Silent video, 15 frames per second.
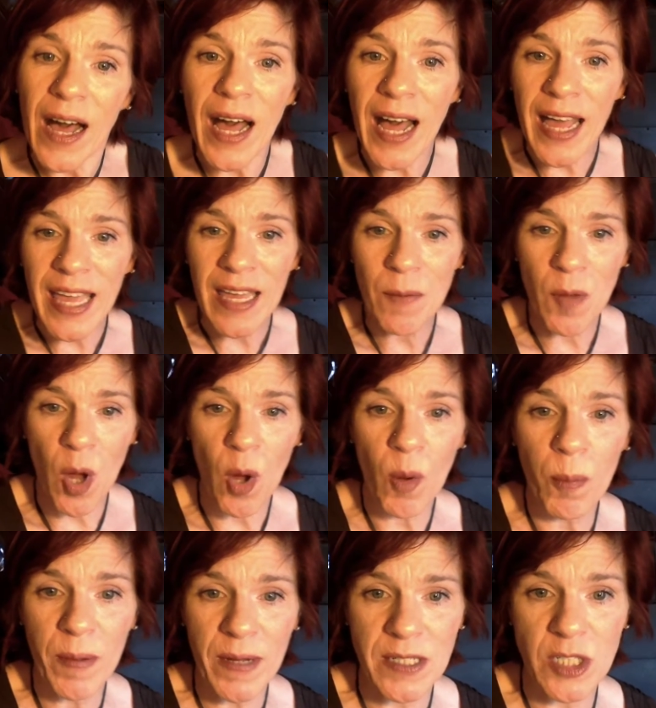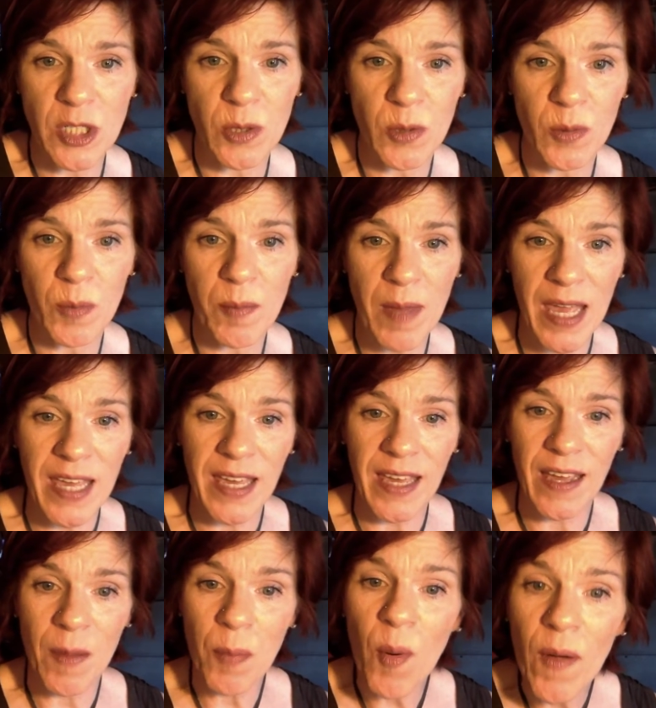I am open to
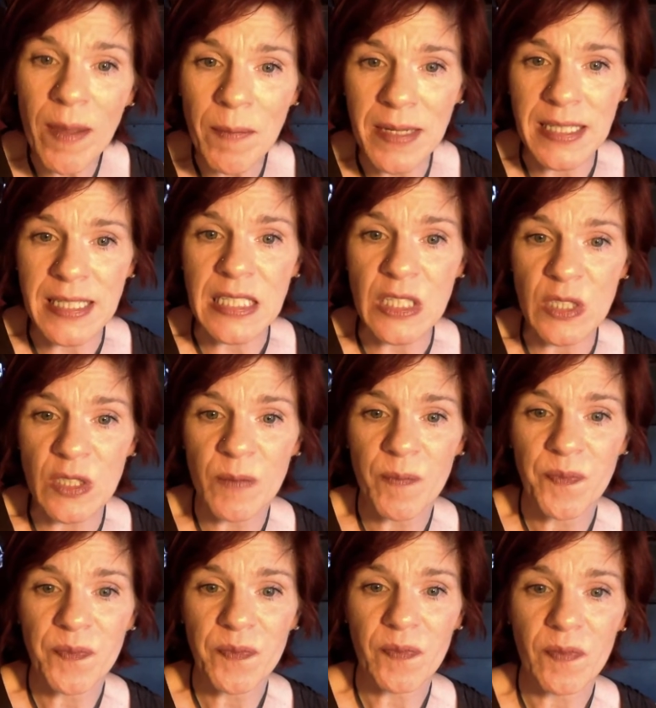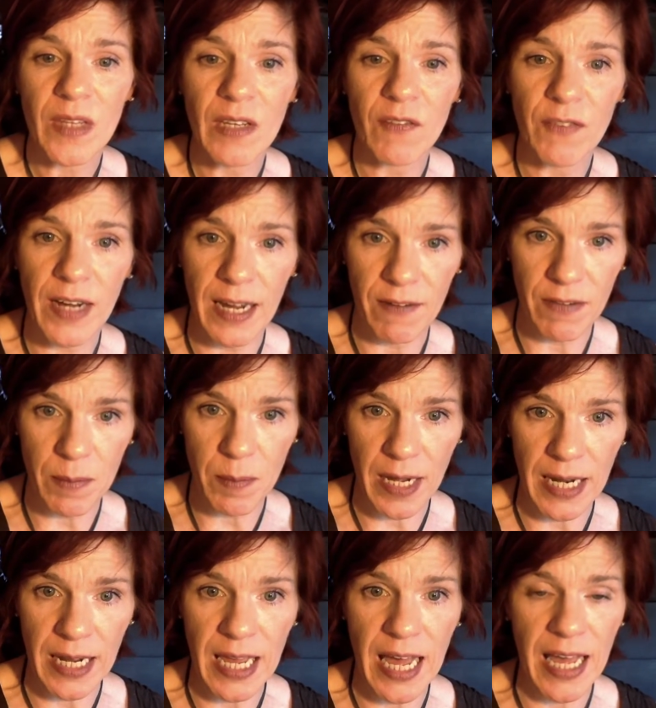making appointments for everybody.